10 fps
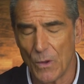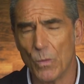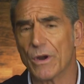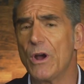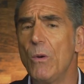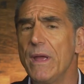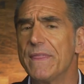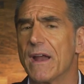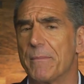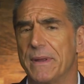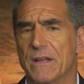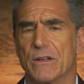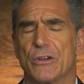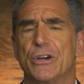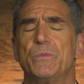we're going there.
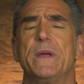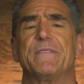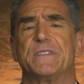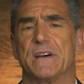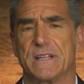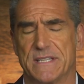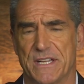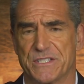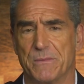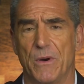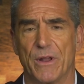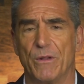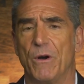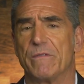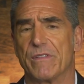Could we have done a
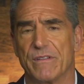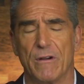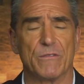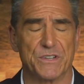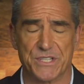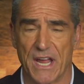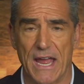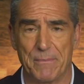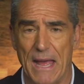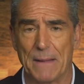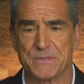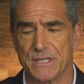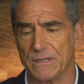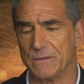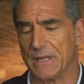testimonial over Skype?
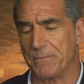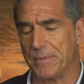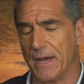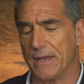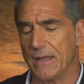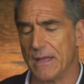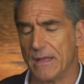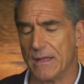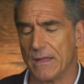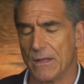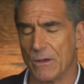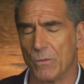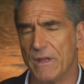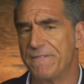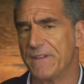Absolutely. But
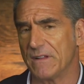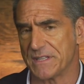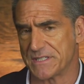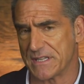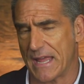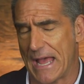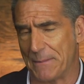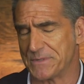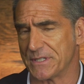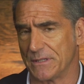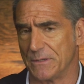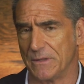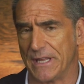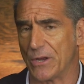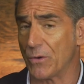we feel it's
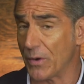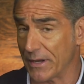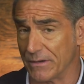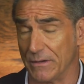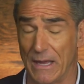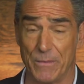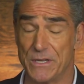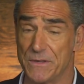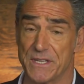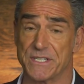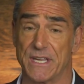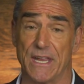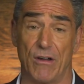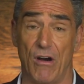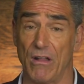absolutely critical, and we do this
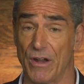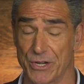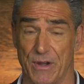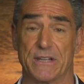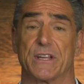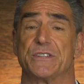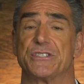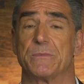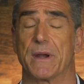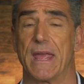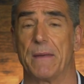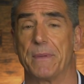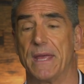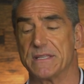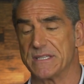in all our direct-to-consumer
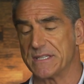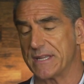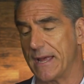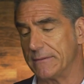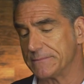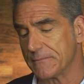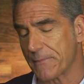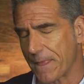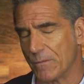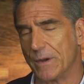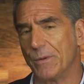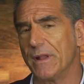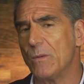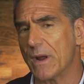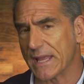campaigns, is that we
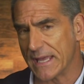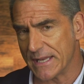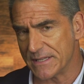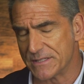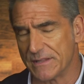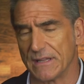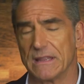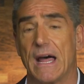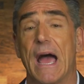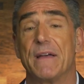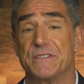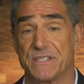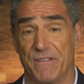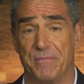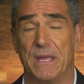really want to get into the
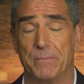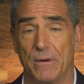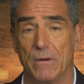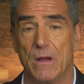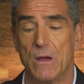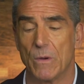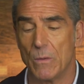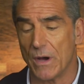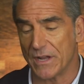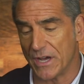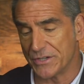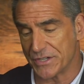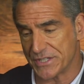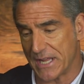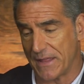lives of people. We want to
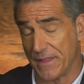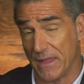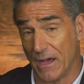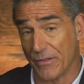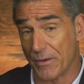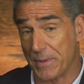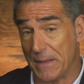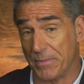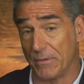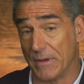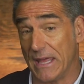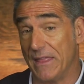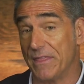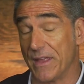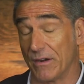understand the other people
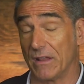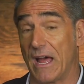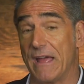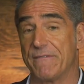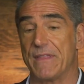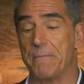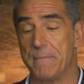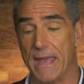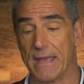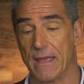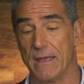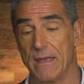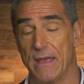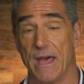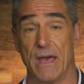in their life that make
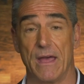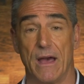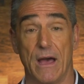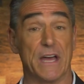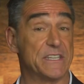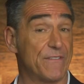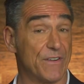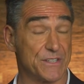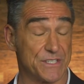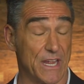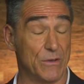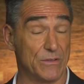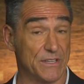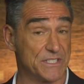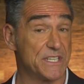a difference
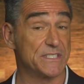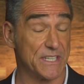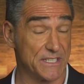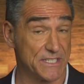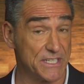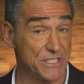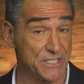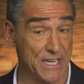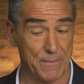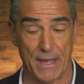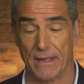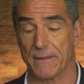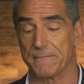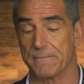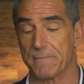in the decisions they make.